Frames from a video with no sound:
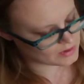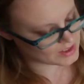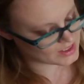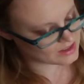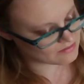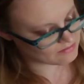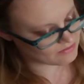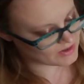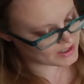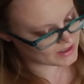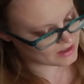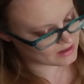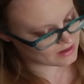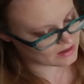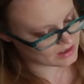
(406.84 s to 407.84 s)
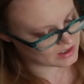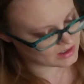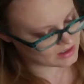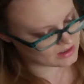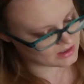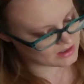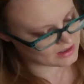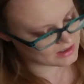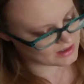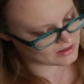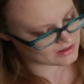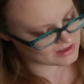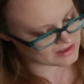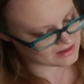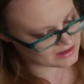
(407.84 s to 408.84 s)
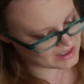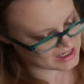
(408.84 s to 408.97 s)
I didn't fight it. I still